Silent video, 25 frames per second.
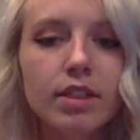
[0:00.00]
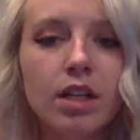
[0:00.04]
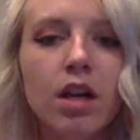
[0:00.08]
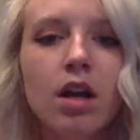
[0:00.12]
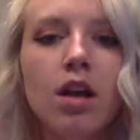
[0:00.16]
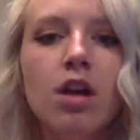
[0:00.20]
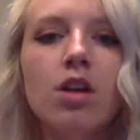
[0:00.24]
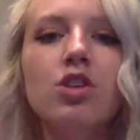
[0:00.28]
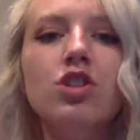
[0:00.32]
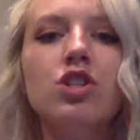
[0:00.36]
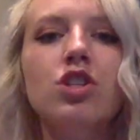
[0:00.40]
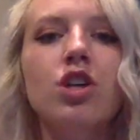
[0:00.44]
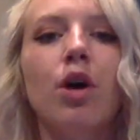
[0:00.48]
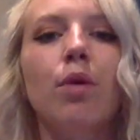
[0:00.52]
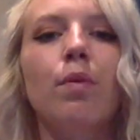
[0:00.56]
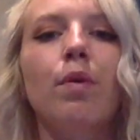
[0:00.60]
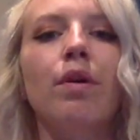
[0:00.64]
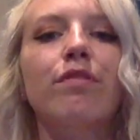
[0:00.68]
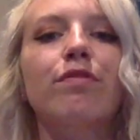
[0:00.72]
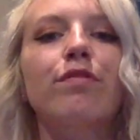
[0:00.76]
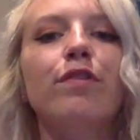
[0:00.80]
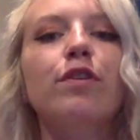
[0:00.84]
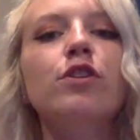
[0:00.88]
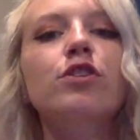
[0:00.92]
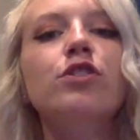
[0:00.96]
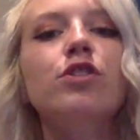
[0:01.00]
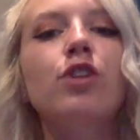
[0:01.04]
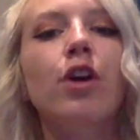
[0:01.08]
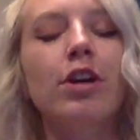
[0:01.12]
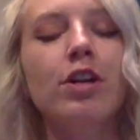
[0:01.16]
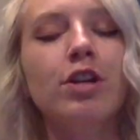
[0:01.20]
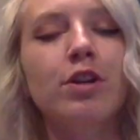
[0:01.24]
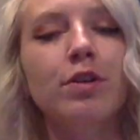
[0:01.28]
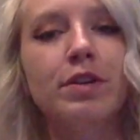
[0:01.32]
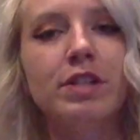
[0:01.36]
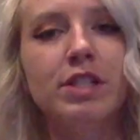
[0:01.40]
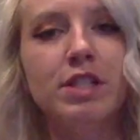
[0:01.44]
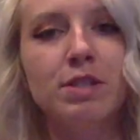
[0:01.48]
So when first starting
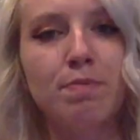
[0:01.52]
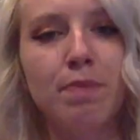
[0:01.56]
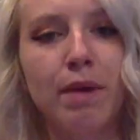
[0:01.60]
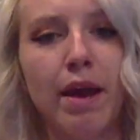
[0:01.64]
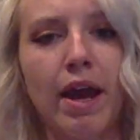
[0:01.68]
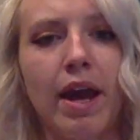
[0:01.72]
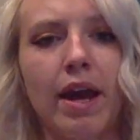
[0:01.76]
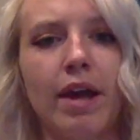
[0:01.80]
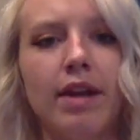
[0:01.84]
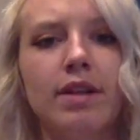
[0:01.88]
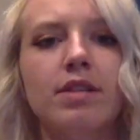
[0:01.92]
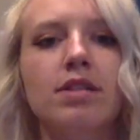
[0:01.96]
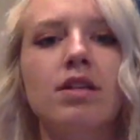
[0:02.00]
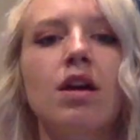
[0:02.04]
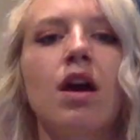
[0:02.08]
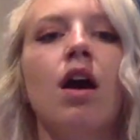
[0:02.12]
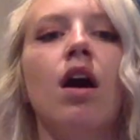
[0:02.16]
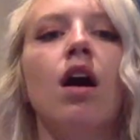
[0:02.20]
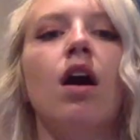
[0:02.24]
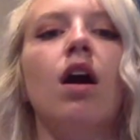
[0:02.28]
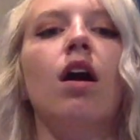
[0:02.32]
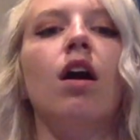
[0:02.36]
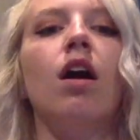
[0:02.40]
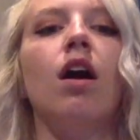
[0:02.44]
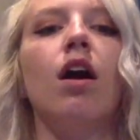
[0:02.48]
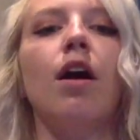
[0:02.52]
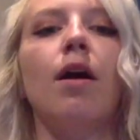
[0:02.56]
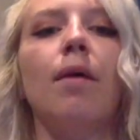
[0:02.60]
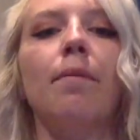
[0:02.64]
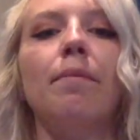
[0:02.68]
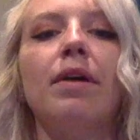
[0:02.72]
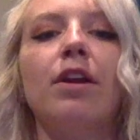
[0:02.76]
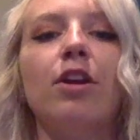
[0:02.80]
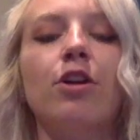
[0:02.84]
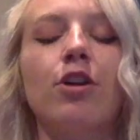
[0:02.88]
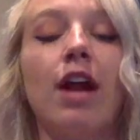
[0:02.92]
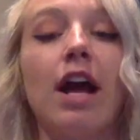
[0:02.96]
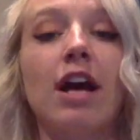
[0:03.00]
to expand
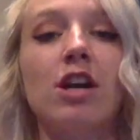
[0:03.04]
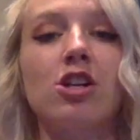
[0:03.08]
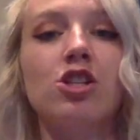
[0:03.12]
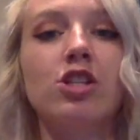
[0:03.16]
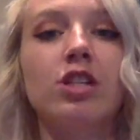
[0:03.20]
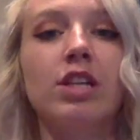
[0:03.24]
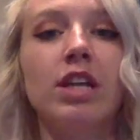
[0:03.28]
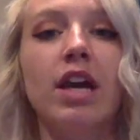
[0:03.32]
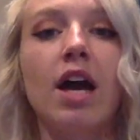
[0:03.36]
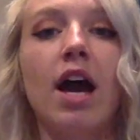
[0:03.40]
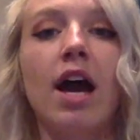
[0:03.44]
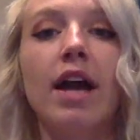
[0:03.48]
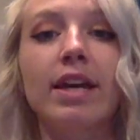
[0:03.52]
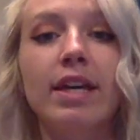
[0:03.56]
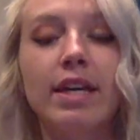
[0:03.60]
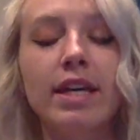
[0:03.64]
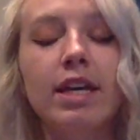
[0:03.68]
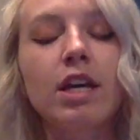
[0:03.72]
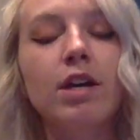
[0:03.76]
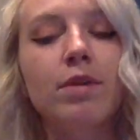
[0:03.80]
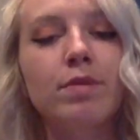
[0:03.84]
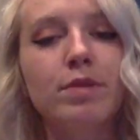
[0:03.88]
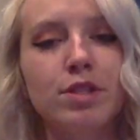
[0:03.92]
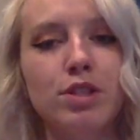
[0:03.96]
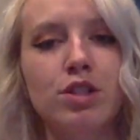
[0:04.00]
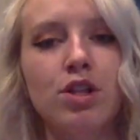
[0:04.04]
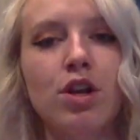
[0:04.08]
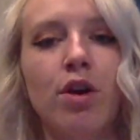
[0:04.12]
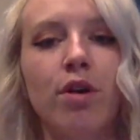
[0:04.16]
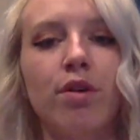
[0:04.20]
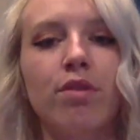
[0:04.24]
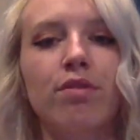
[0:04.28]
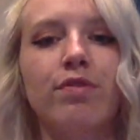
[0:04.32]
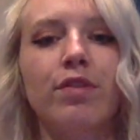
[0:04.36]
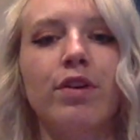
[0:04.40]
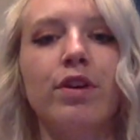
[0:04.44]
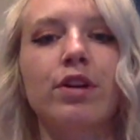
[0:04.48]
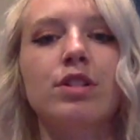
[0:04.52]
internationally, IKEA was
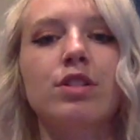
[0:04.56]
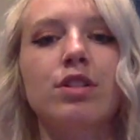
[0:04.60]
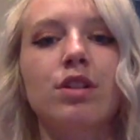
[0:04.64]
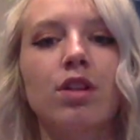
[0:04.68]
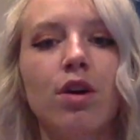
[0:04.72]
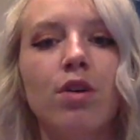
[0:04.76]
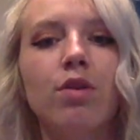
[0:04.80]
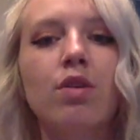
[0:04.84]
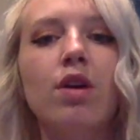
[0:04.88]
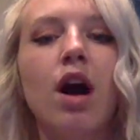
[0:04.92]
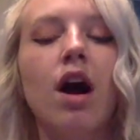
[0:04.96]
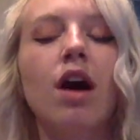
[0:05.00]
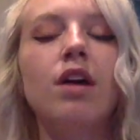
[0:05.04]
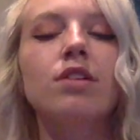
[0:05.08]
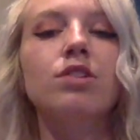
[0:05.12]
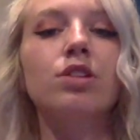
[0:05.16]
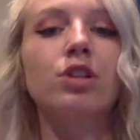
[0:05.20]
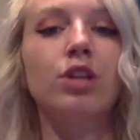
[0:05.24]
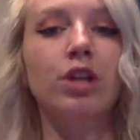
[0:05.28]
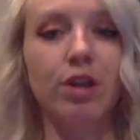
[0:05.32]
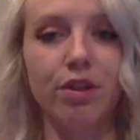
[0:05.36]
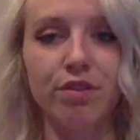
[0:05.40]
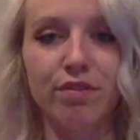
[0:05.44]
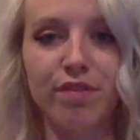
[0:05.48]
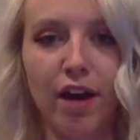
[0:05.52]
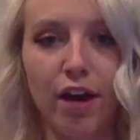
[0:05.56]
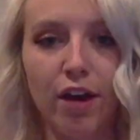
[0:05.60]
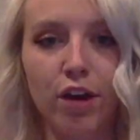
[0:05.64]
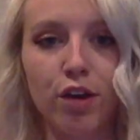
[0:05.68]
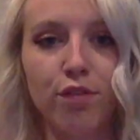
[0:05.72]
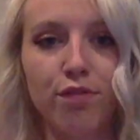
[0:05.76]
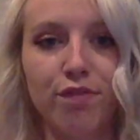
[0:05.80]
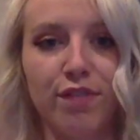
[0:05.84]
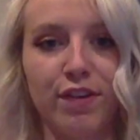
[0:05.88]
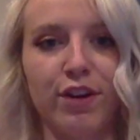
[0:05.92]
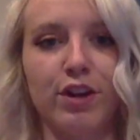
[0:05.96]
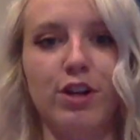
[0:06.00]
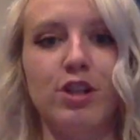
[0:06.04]
known for its low-cost, good-value
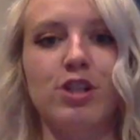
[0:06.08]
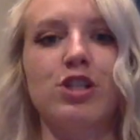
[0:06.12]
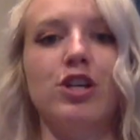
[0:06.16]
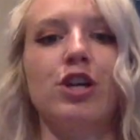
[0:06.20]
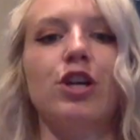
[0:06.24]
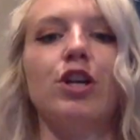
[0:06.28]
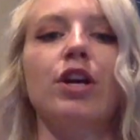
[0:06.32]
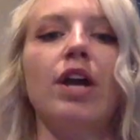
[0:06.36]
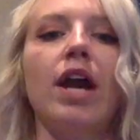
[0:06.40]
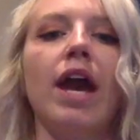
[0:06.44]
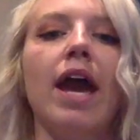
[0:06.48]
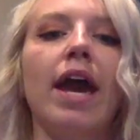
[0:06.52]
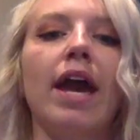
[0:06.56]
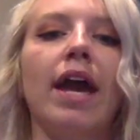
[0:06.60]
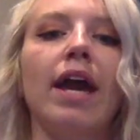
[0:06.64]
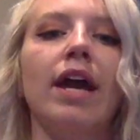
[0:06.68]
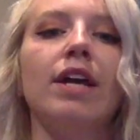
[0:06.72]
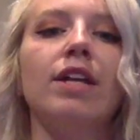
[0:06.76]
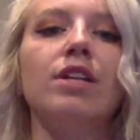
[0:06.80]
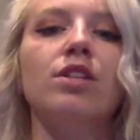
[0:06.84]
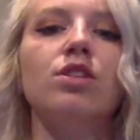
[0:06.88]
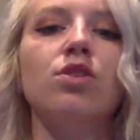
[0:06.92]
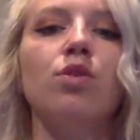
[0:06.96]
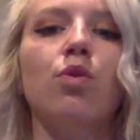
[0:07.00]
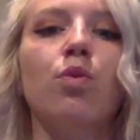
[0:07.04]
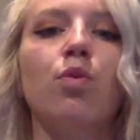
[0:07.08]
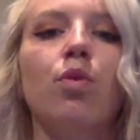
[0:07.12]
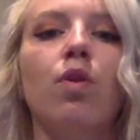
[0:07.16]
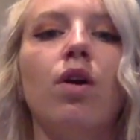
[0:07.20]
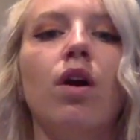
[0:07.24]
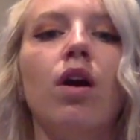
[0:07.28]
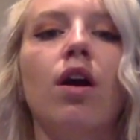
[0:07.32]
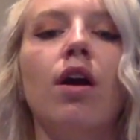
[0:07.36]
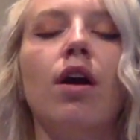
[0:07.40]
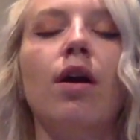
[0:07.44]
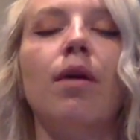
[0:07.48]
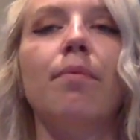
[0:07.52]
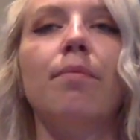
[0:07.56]
furniture, and
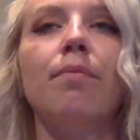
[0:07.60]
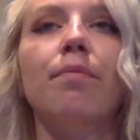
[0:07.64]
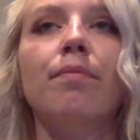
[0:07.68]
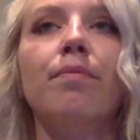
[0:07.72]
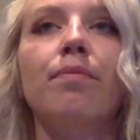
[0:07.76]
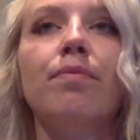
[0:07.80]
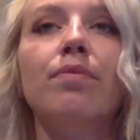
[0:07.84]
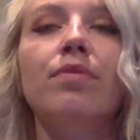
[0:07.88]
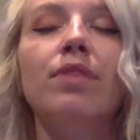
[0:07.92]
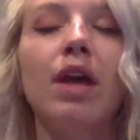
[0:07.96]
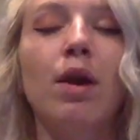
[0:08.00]
they